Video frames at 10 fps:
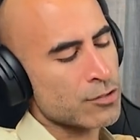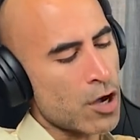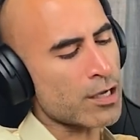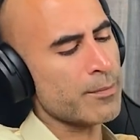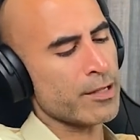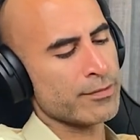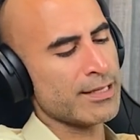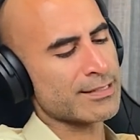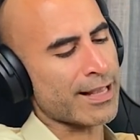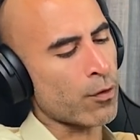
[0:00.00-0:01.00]
talk about
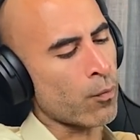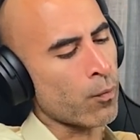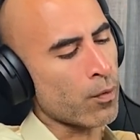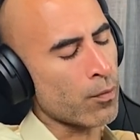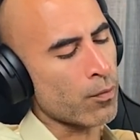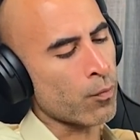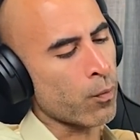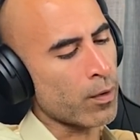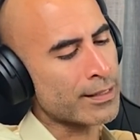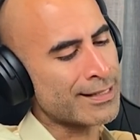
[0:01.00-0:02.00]
this. Like,
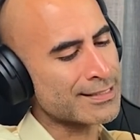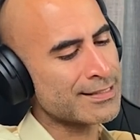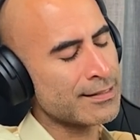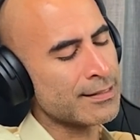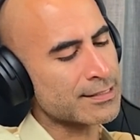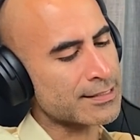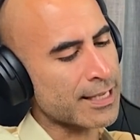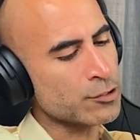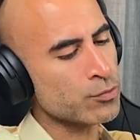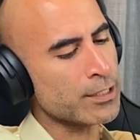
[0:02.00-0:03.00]
does the
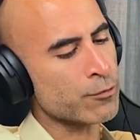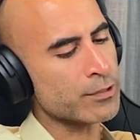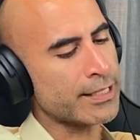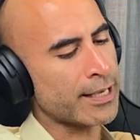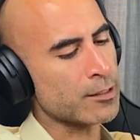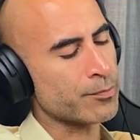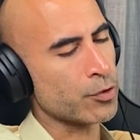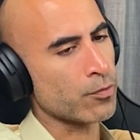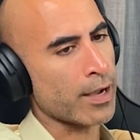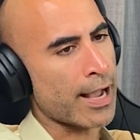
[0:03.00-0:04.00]
scheduling really help
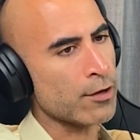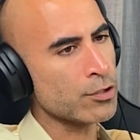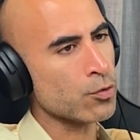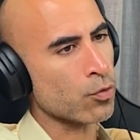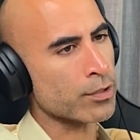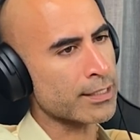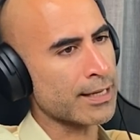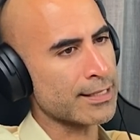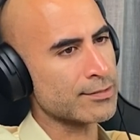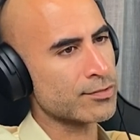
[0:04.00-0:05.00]
you? How do you
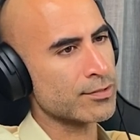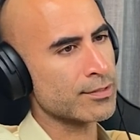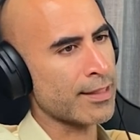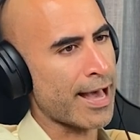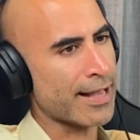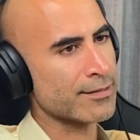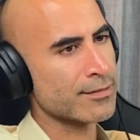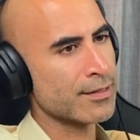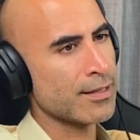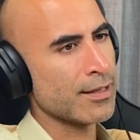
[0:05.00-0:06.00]
organize that?
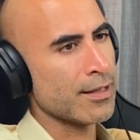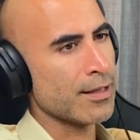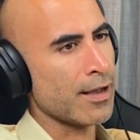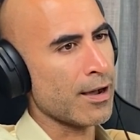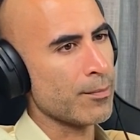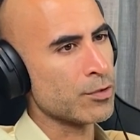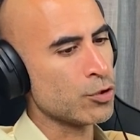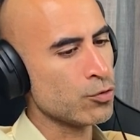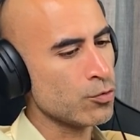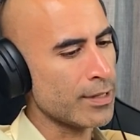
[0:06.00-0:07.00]
Um, do
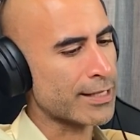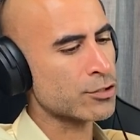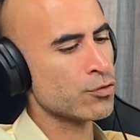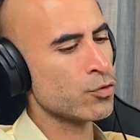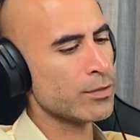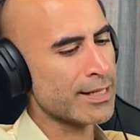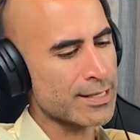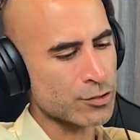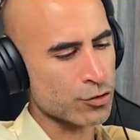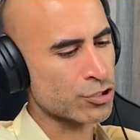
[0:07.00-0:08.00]
you do like to-do lists or